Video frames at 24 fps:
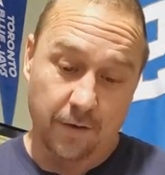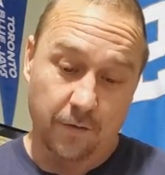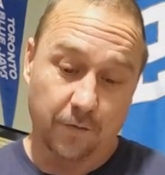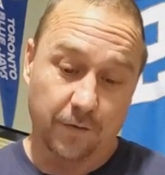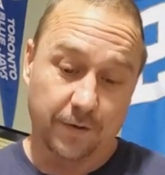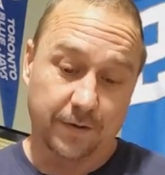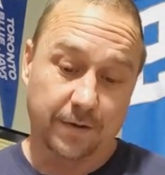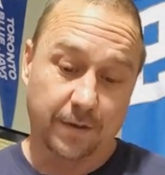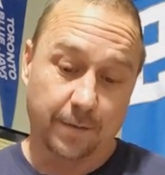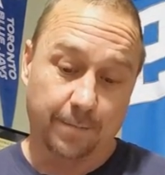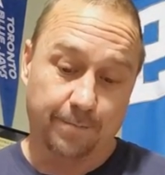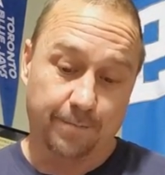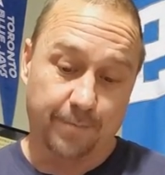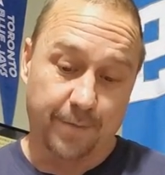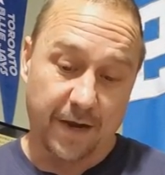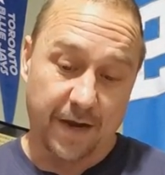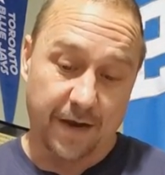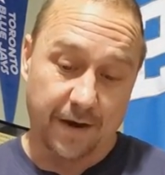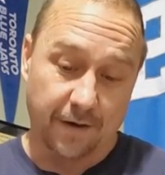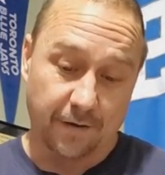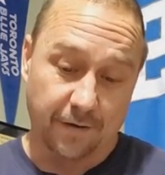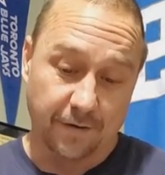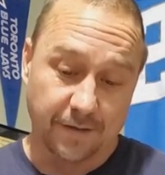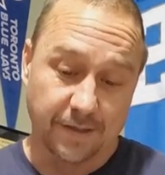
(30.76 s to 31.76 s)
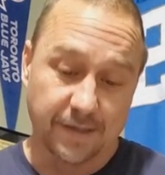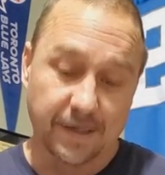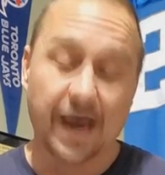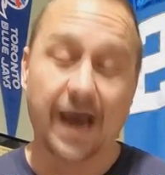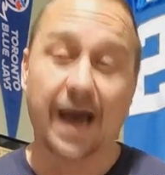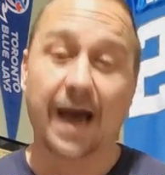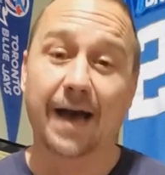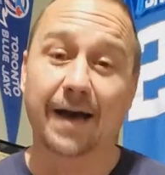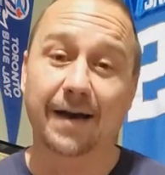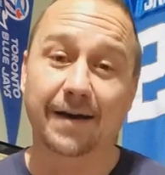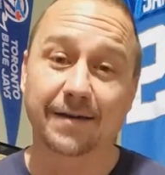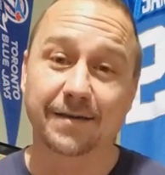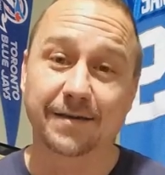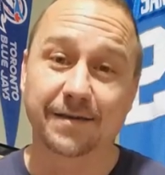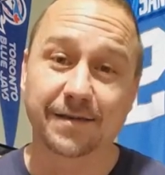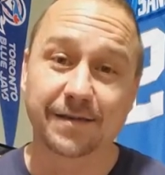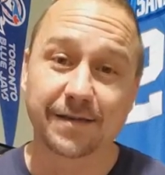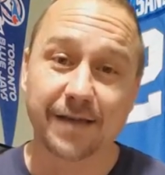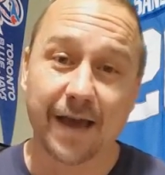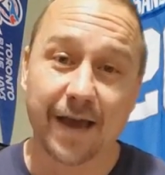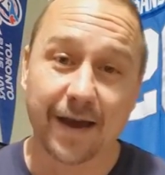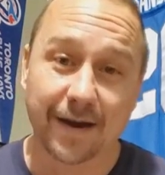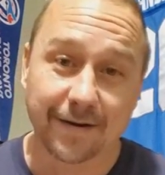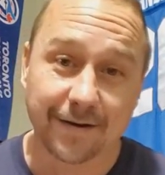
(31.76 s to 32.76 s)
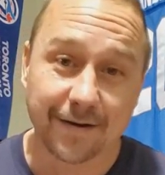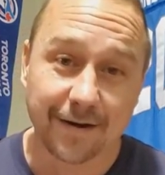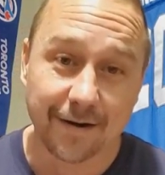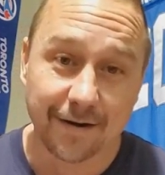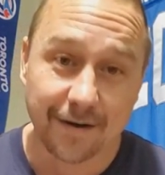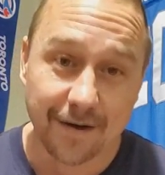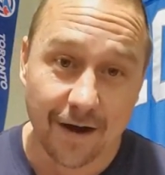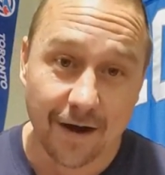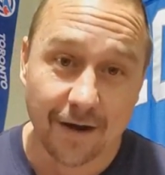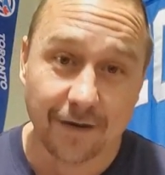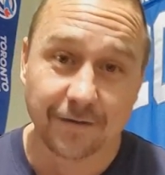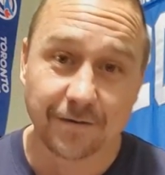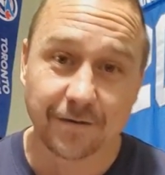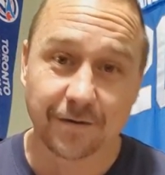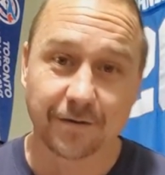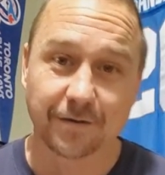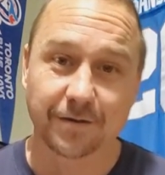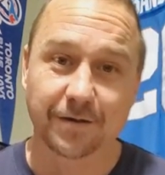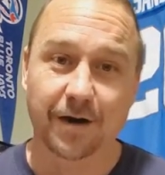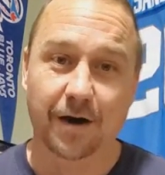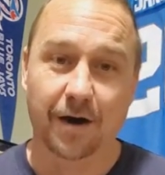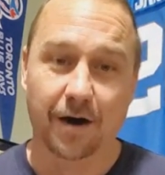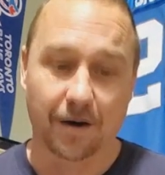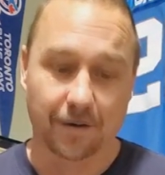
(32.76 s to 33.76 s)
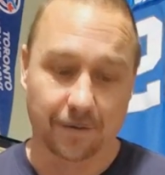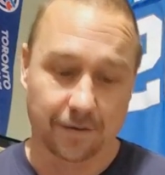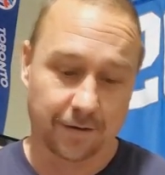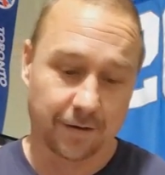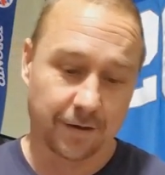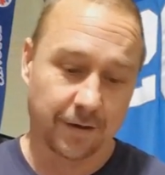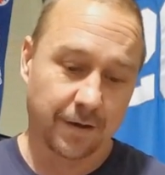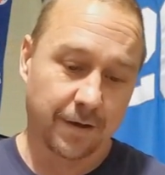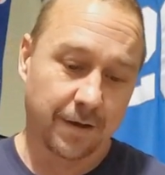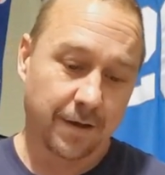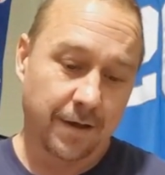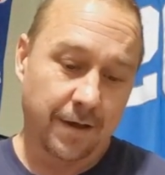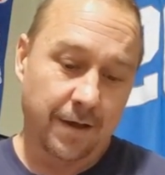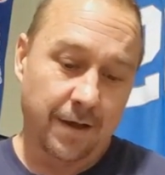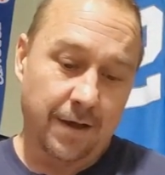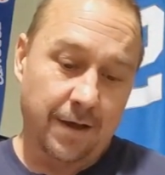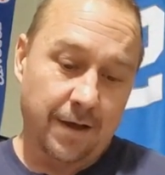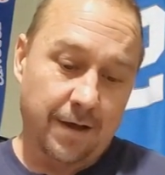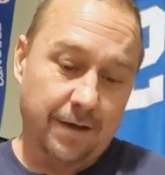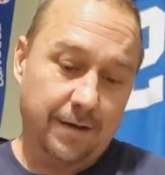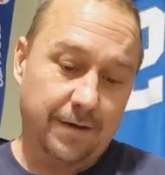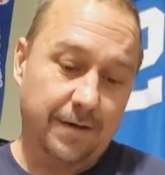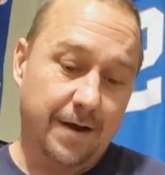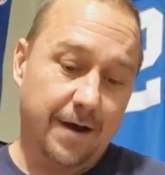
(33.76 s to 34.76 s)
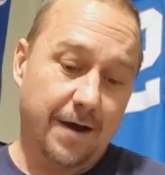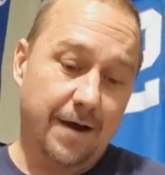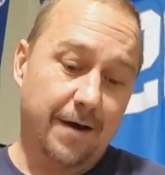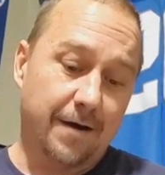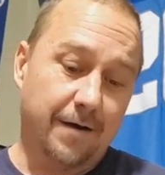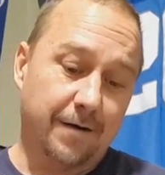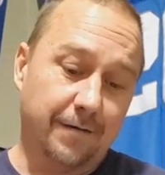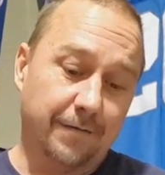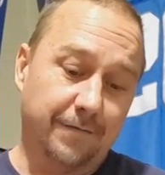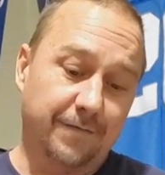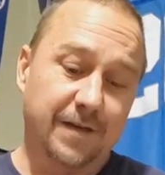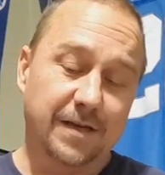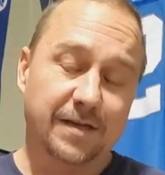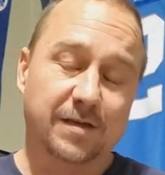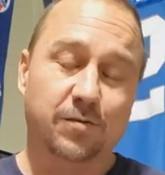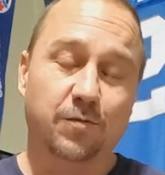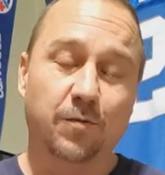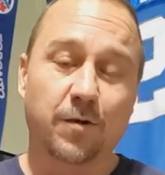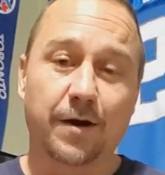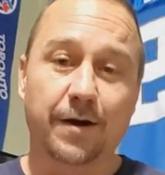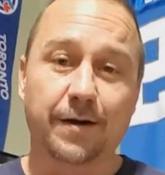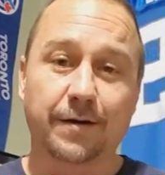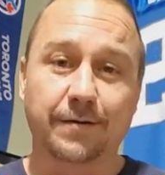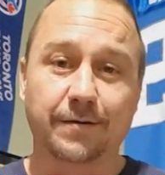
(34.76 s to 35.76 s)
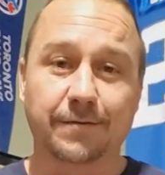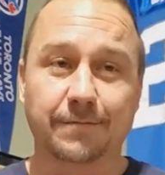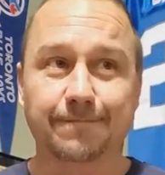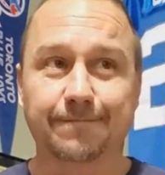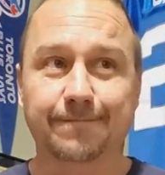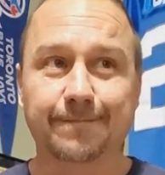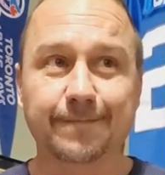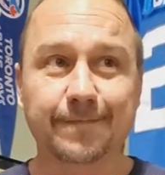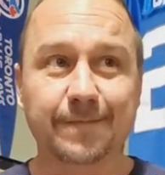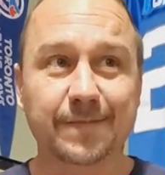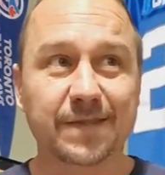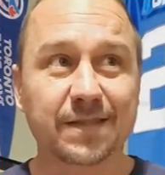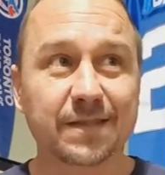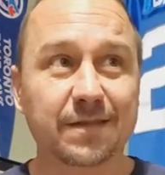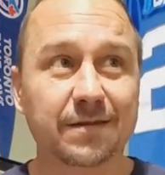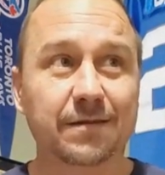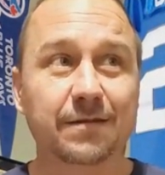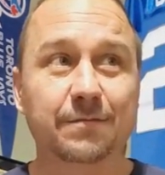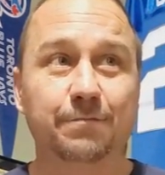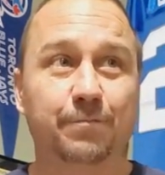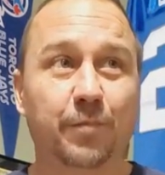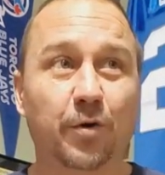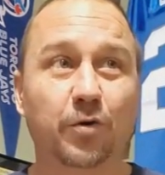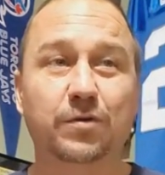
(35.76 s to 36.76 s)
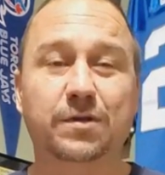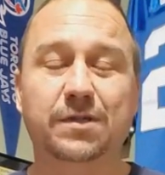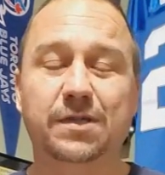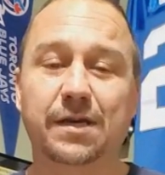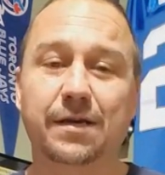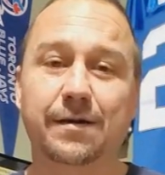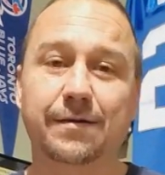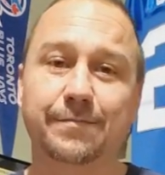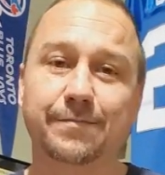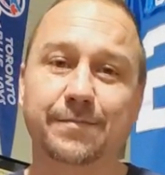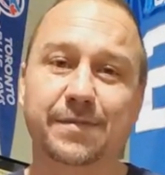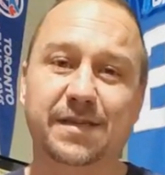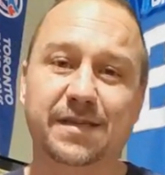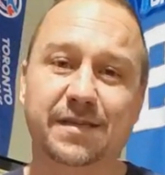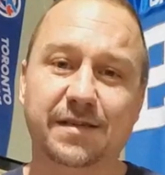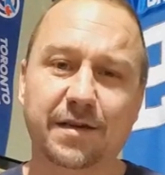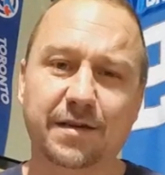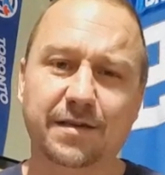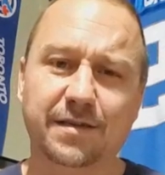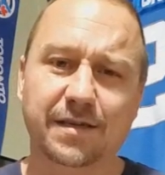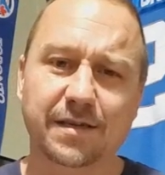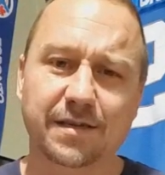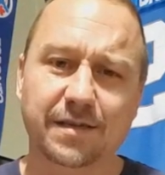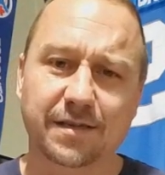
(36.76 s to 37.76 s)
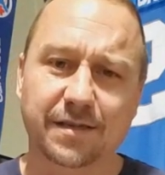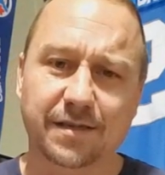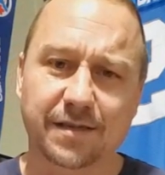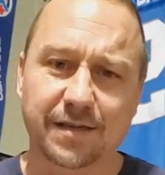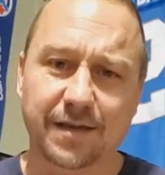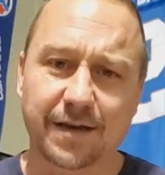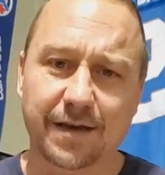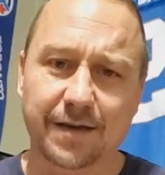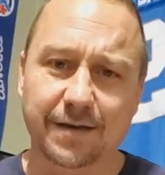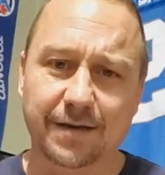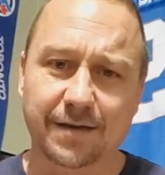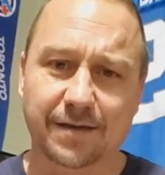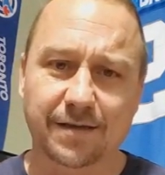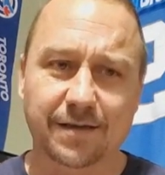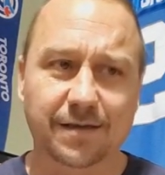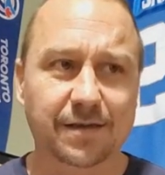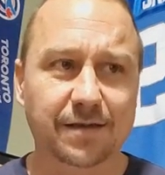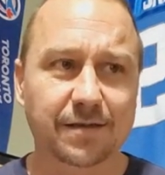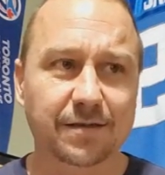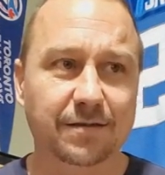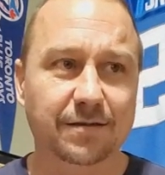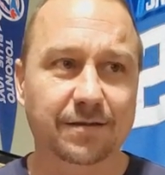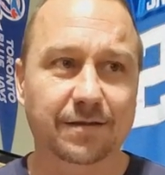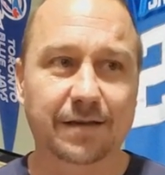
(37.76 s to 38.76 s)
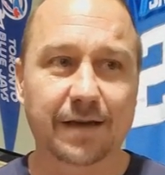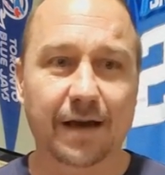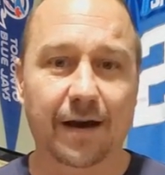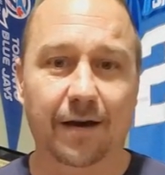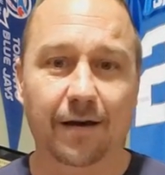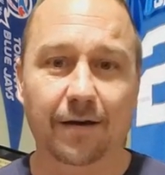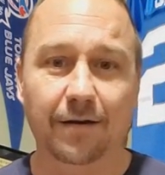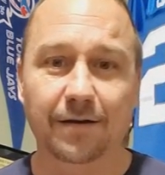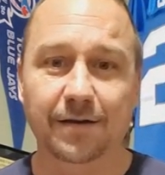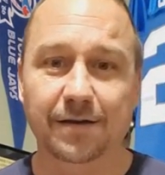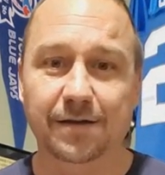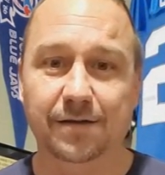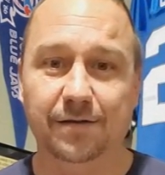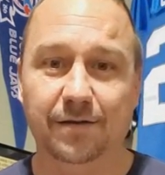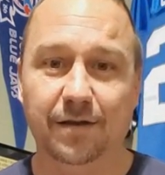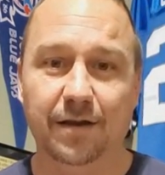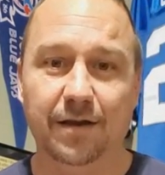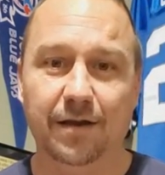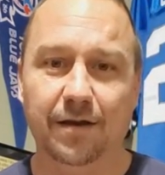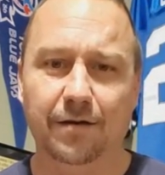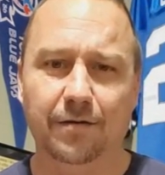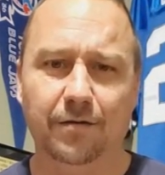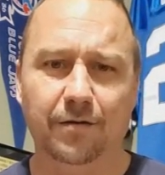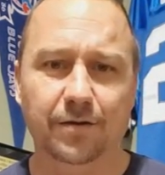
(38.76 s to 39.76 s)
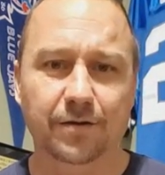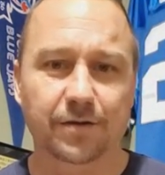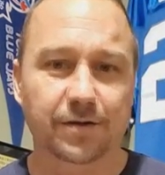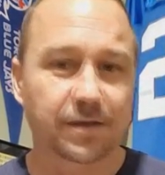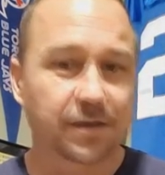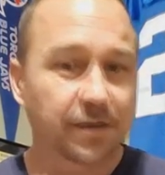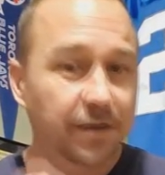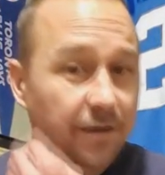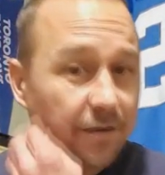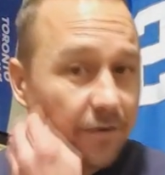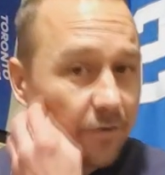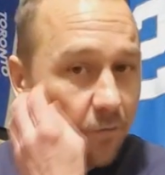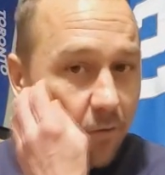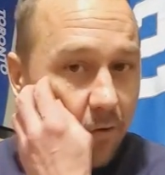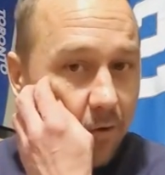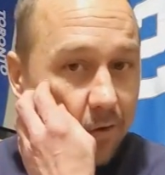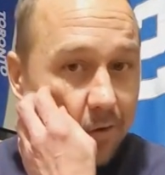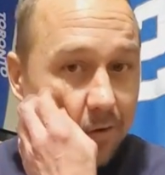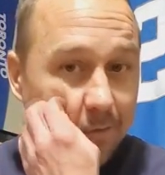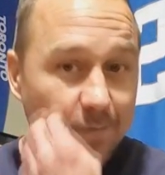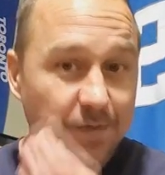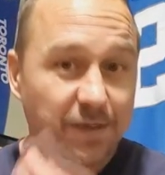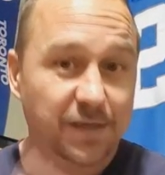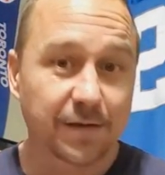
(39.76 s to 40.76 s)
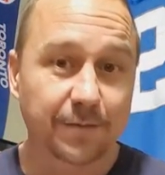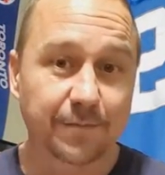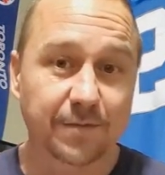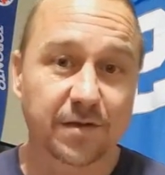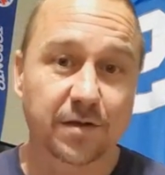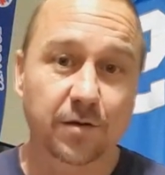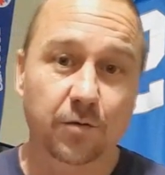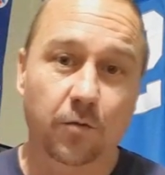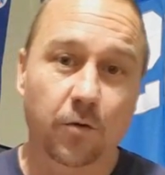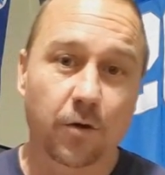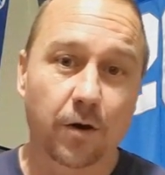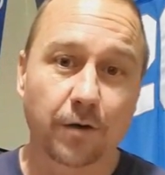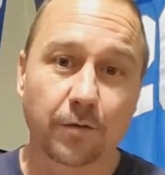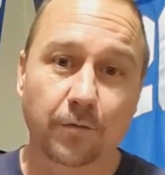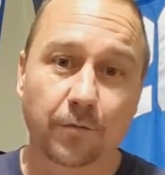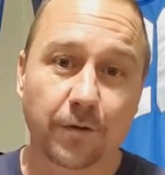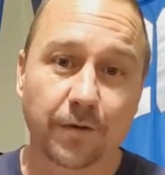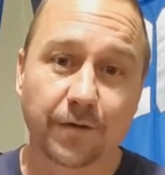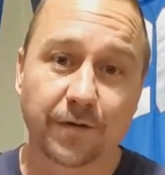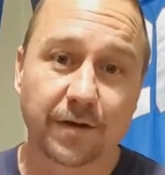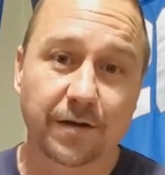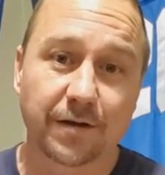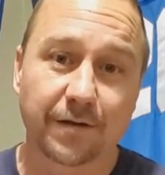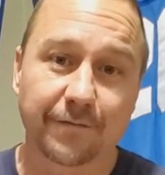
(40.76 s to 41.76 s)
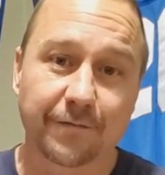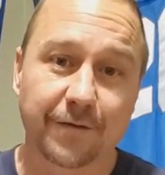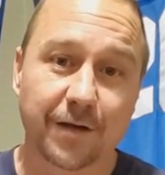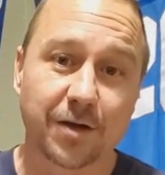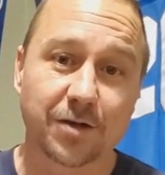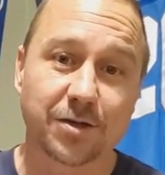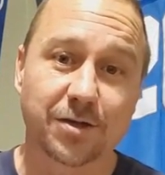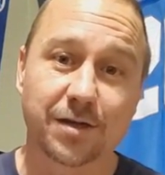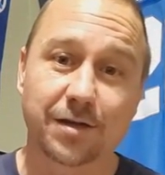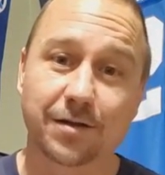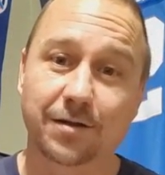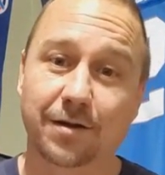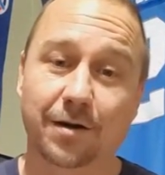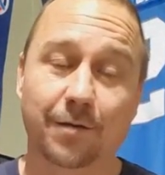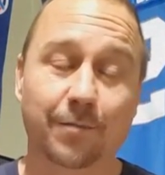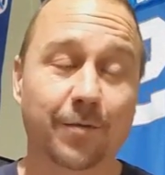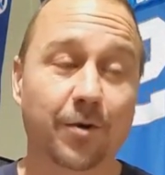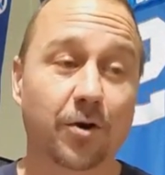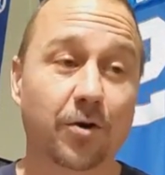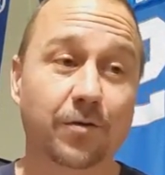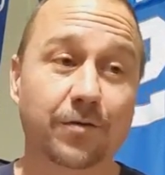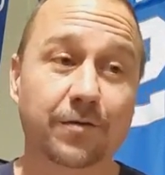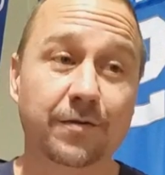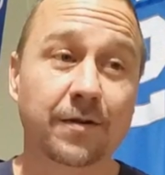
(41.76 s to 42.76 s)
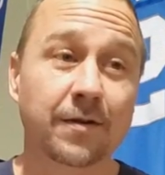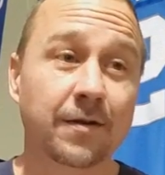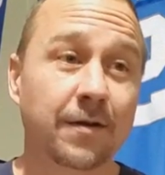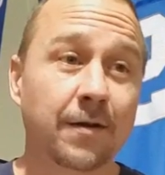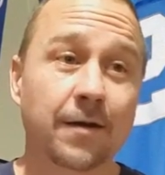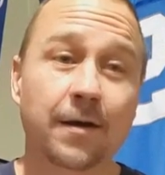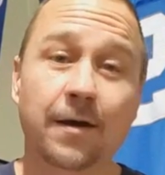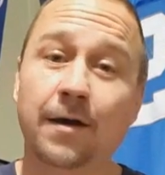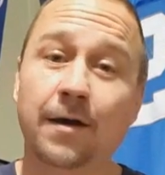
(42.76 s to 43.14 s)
with the Bears as an underdog. Now, this one, both teams 6-6. Dallas, the Eagles, neither one of them seems to want to win the division. They're both